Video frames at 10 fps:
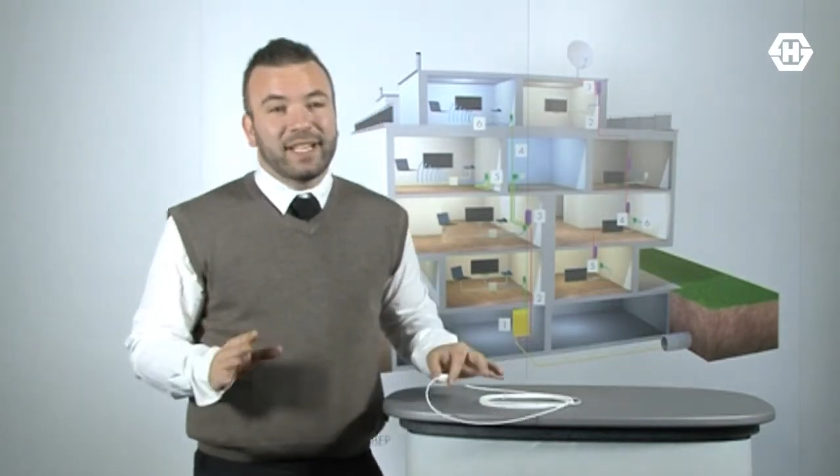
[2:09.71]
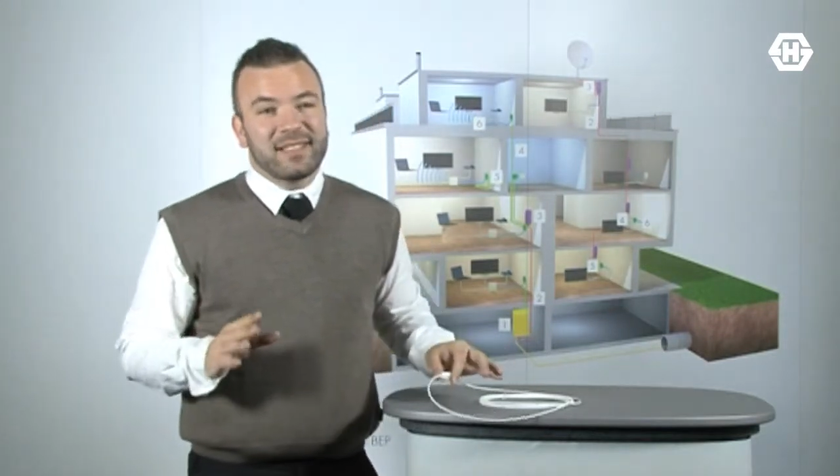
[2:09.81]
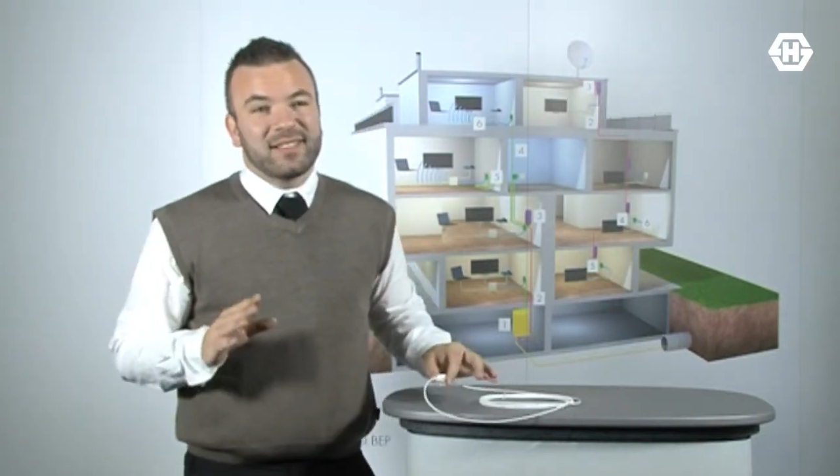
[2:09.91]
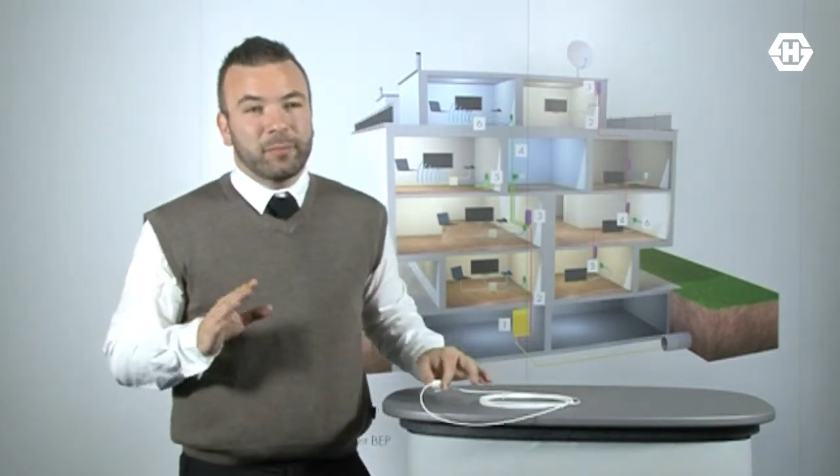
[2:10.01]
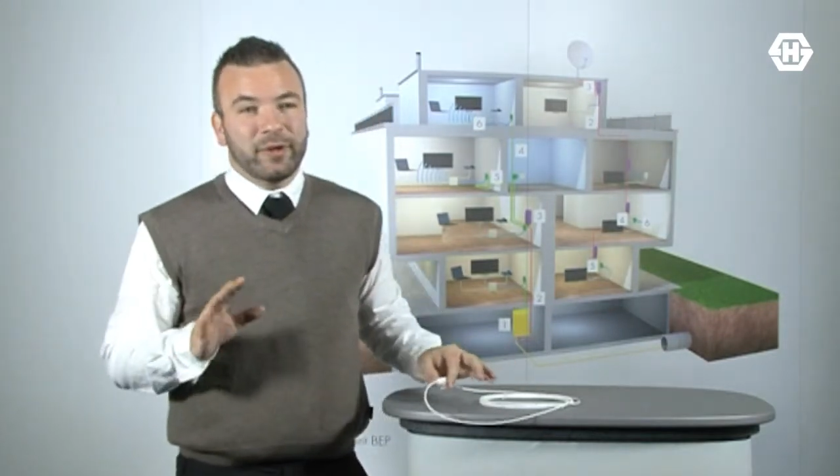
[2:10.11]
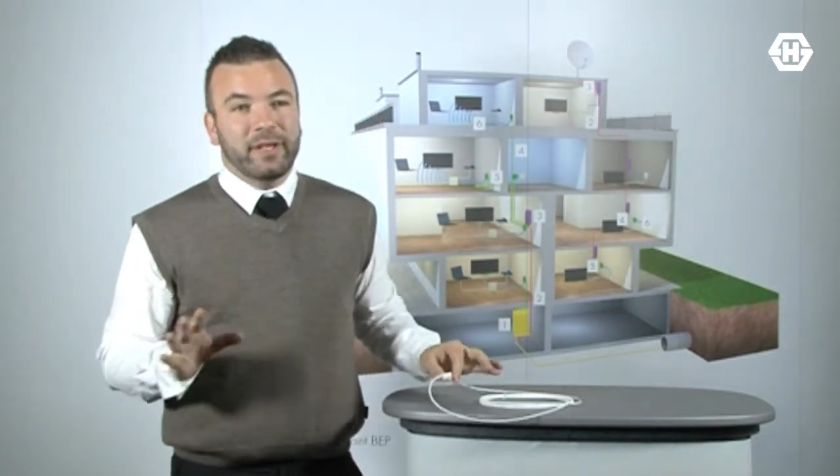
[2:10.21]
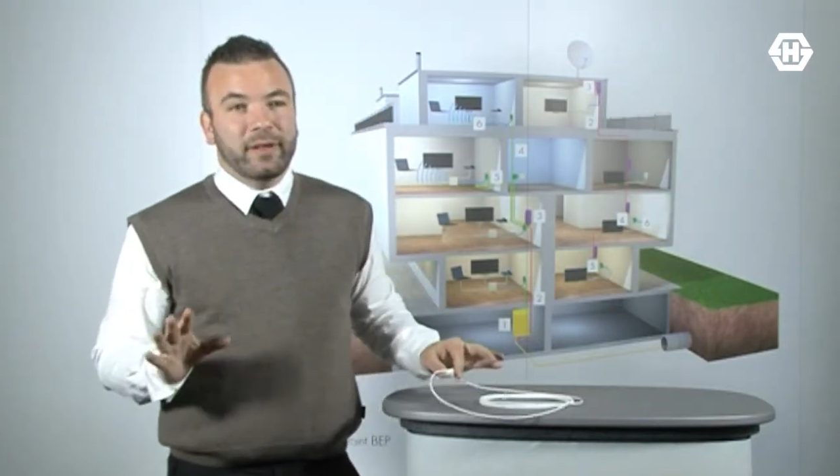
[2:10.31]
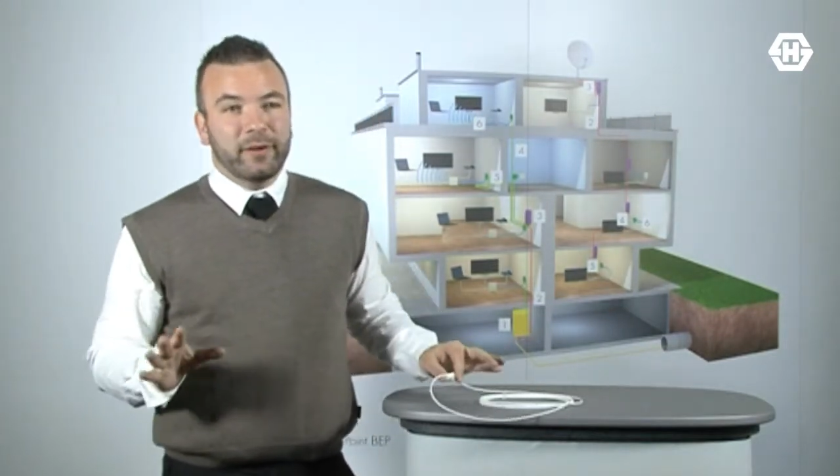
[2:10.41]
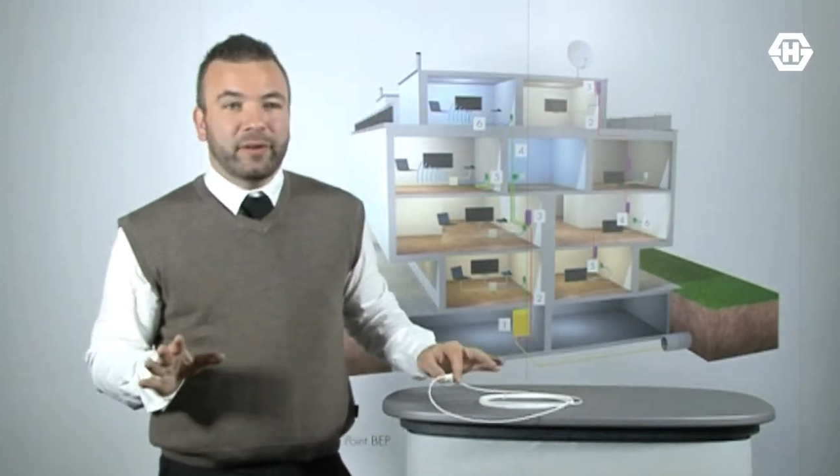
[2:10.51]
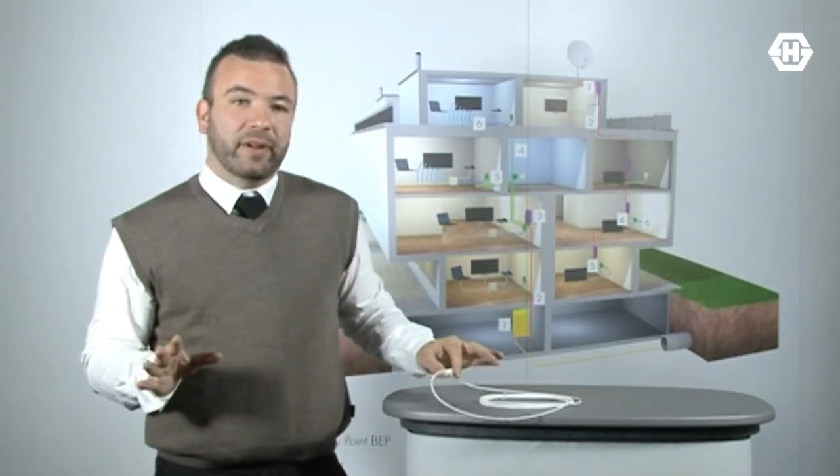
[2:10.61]
that's a pretty
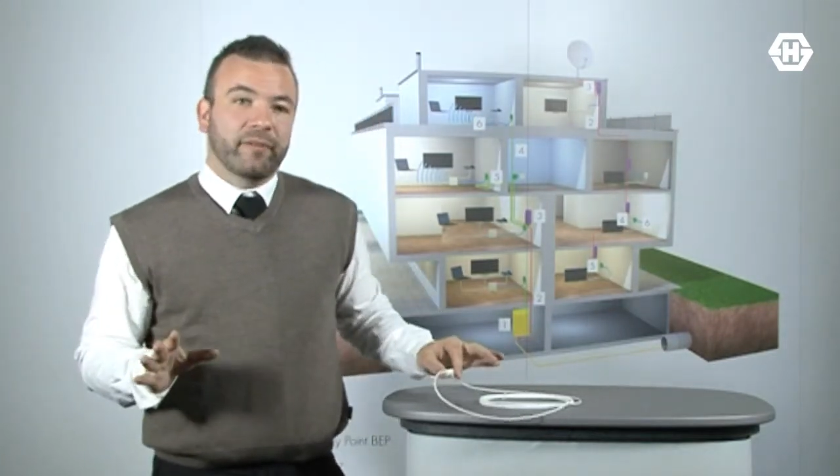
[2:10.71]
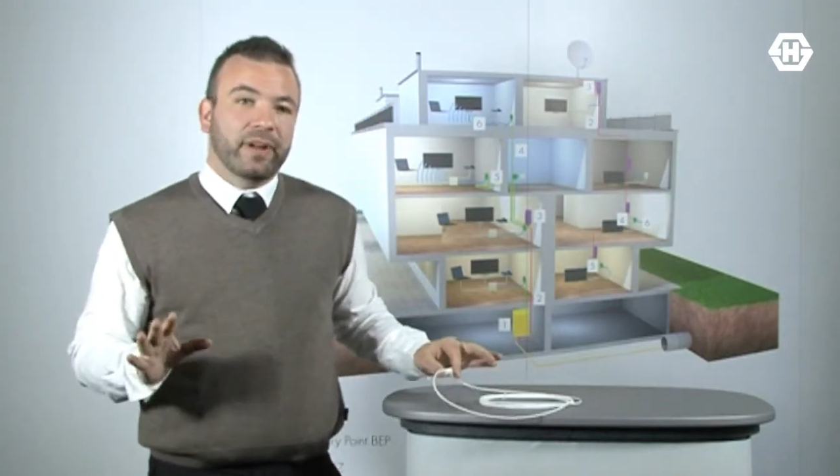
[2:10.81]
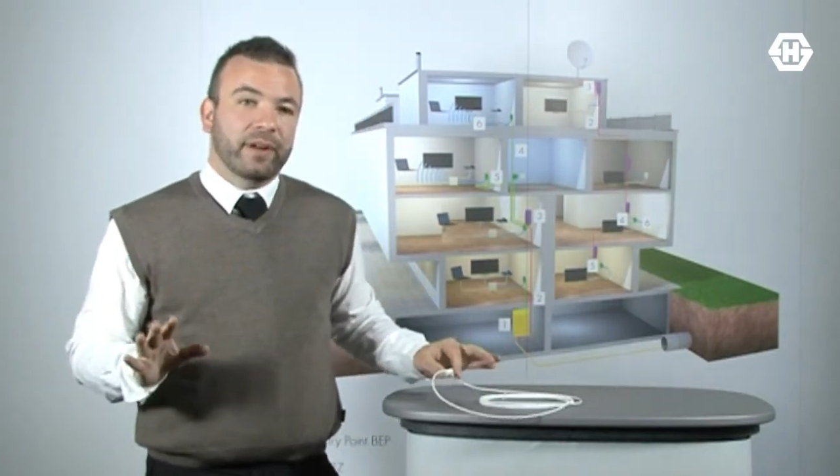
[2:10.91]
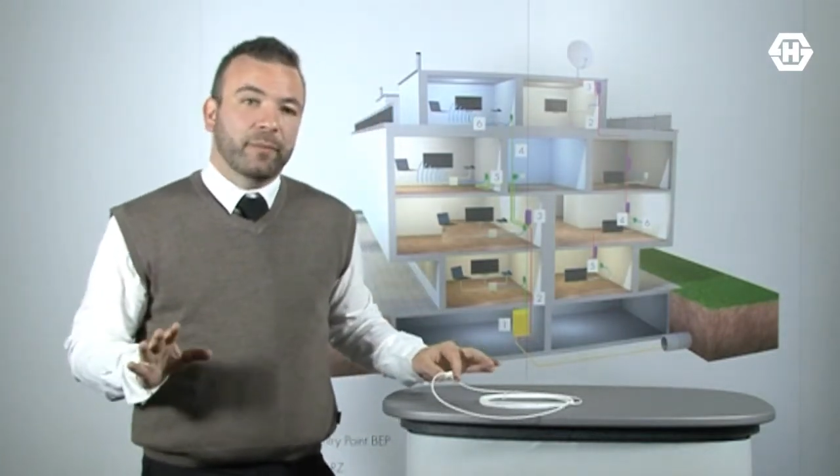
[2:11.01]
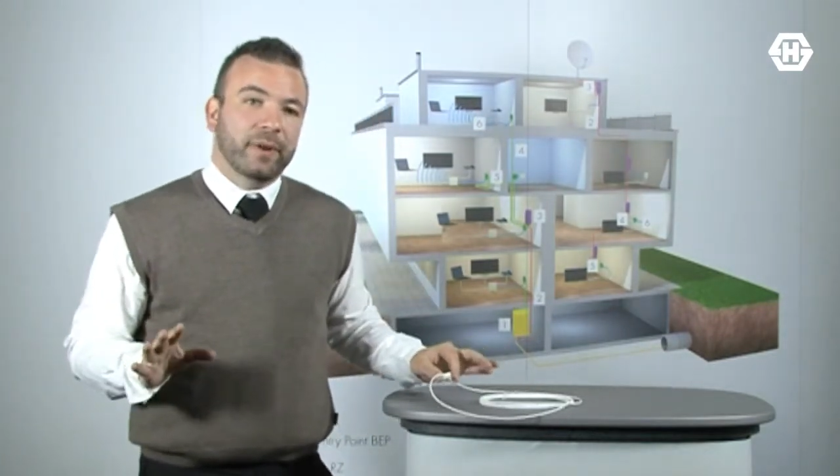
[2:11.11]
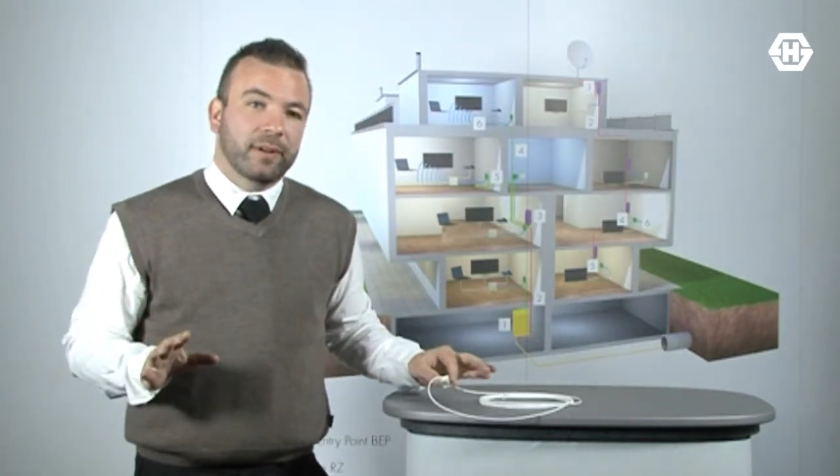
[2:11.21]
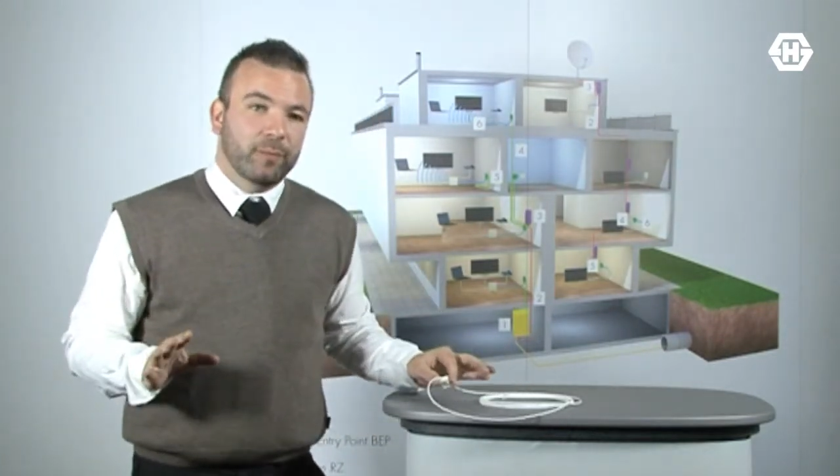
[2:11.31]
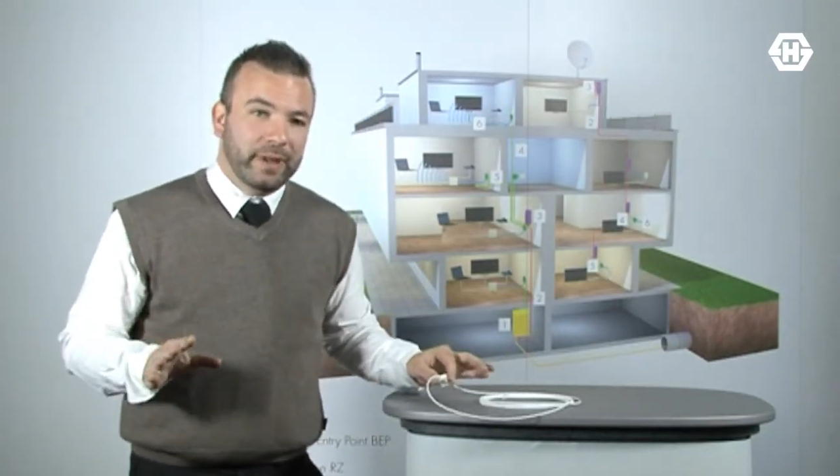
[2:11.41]
dirty environment,